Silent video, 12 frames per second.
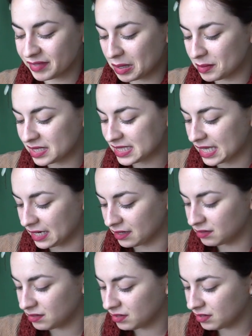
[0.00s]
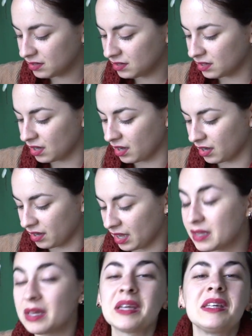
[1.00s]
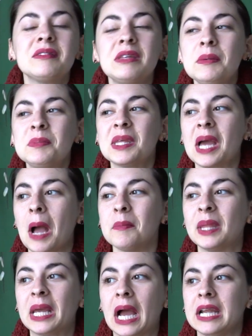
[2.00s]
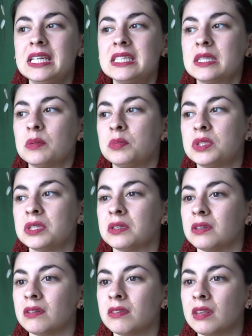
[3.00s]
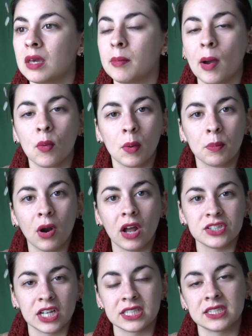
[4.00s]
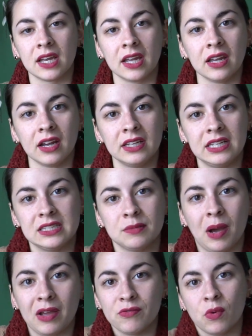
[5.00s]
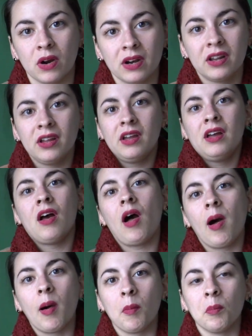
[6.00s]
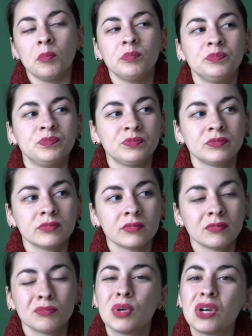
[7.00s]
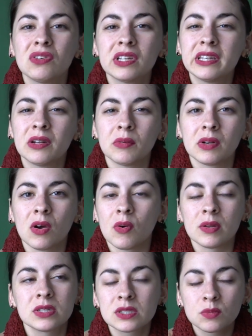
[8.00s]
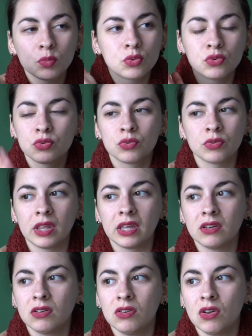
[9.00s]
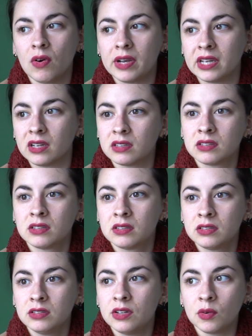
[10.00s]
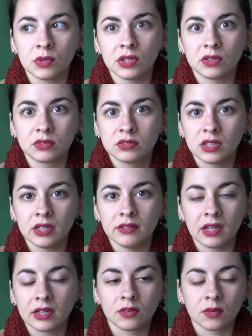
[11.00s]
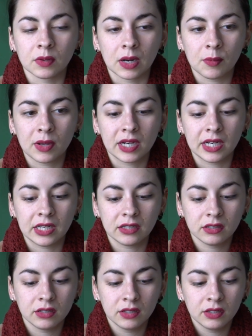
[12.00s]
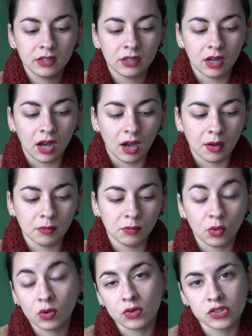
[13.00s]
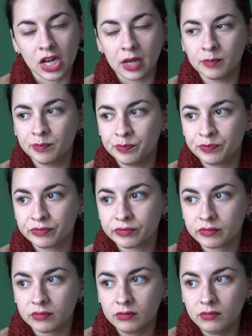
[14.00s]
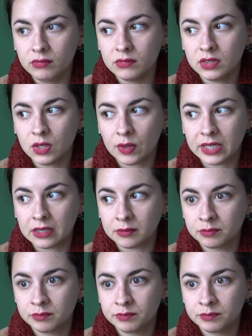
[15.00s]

I'm excited. I keep thinking, I'm like, I need to think about what projects I need to buy for. But I really don't know. I just, like, no idea. No clue. I don't know what I want to knit. Or crochet. No idea.